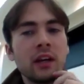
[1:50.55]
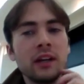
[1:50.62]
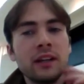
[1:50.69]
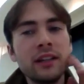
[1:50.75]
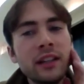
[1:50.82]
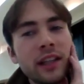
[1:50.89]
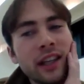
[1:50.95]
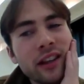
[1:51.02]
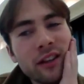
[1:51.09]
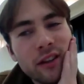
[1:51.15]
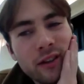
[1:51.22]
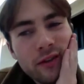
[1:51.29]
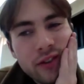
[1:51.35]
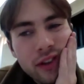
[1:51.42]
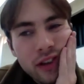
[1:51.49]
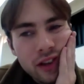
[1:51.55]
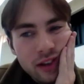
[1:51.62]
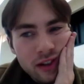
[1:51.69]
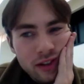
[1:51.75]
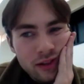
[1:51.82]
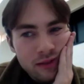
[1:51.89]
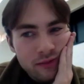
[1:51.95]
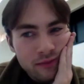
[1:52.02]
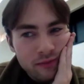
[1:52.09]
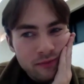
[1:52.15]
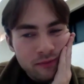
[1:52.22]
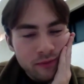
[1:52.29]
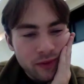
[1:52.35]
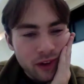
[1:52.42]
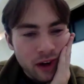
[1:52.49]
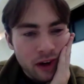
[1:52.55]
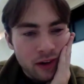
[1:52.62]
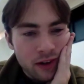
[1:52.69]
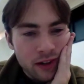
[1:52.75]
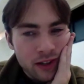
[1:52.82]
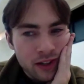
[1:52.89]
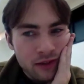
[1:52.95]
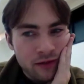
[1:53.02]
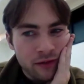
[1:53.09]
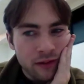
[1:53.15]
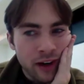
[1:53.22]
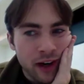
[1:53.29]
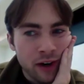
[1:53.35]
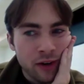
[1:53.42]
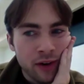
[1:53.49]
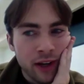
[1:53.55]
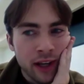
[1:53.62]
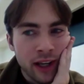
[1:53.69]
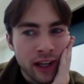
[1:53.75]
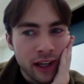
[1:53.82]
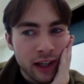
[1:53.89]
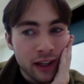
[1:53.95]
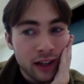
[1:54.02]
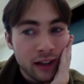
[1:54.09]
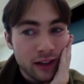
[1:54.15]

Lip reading: Neither of them are very